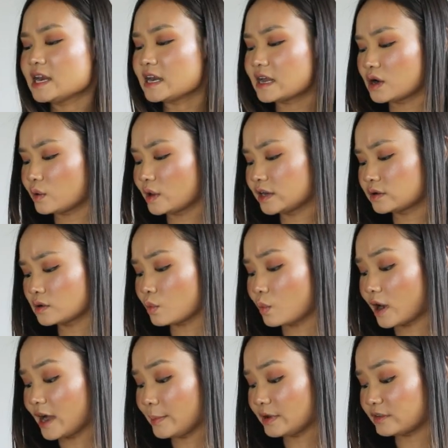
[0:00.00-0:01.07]
Now, I don't know
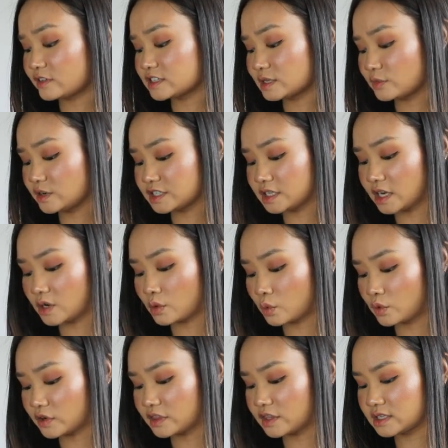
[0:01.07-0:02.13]
why, but for some reason I
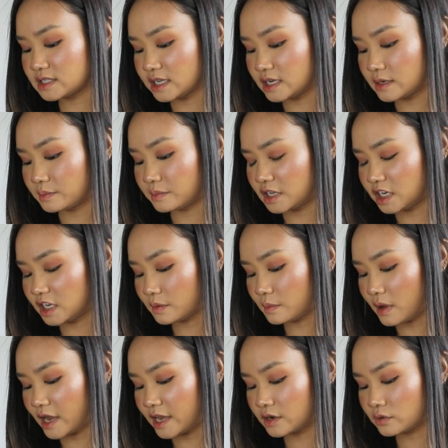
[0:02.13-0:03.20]
ordered this in a medium.
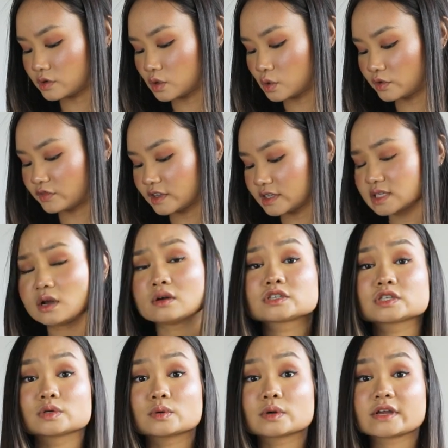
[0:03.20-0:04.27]
I don't know if this
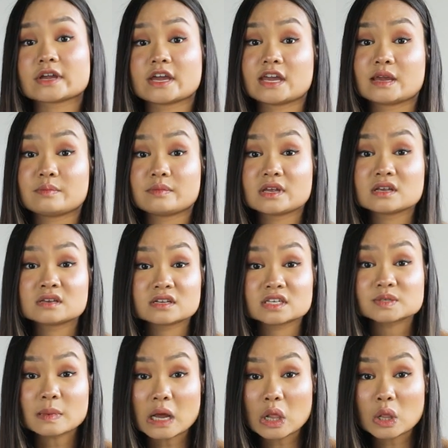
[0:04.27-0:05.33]
also came in a
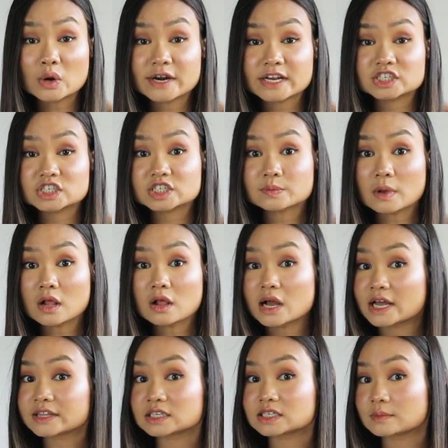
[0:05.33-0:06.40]
small or an extra small. I'll
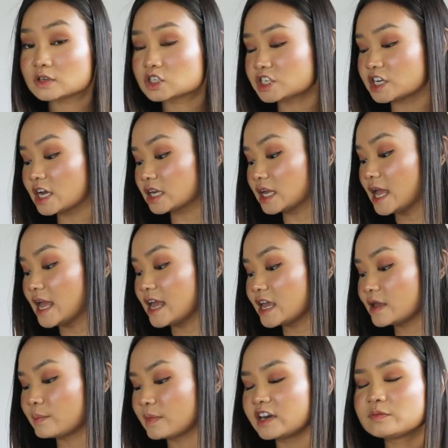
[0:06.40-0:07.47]
have to double check.
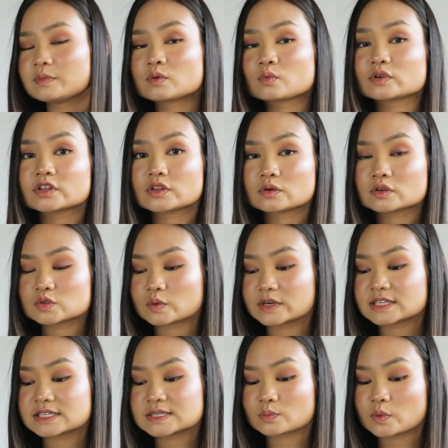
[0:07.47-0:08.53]
It might have been one of those
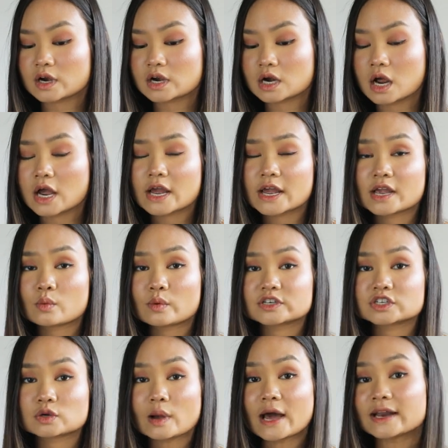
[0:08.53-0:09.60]
ones where I went
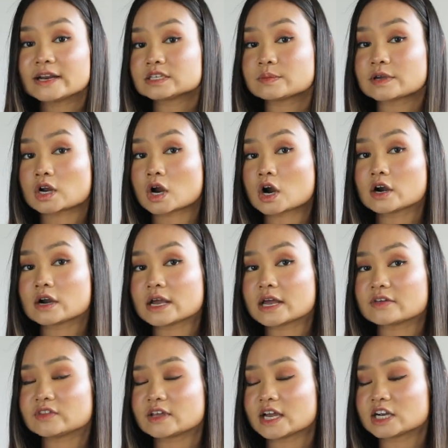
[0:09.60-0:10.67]
to go add it to my cart
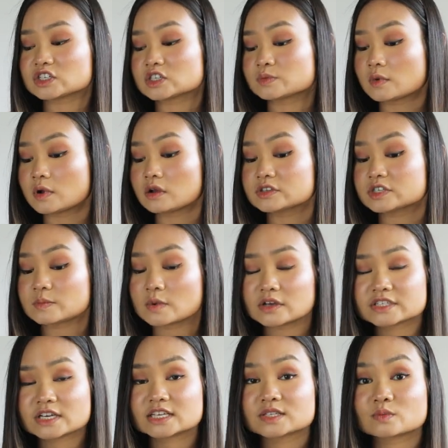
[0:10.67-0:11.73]
and the extra small, small
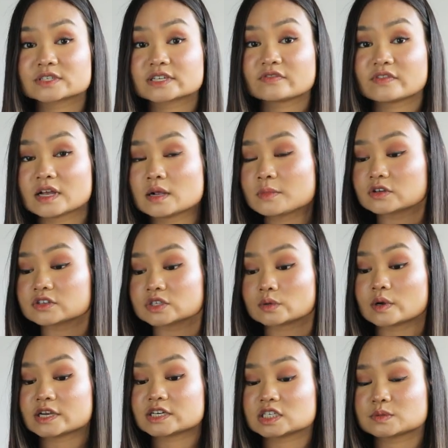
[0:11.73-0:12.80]
size wasn't available,
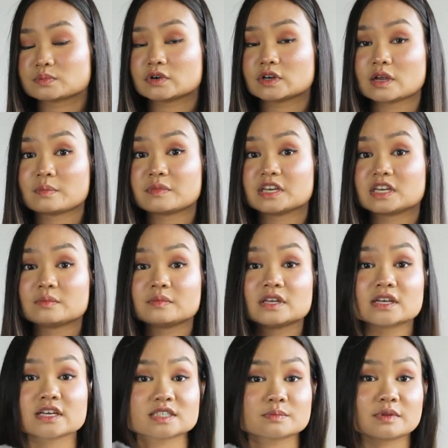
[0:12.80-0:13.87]
so I just put a medium
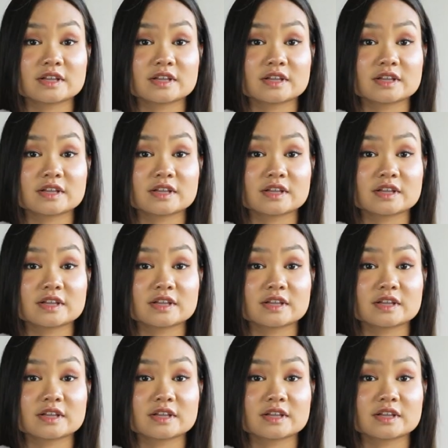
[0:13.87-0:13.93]
in as a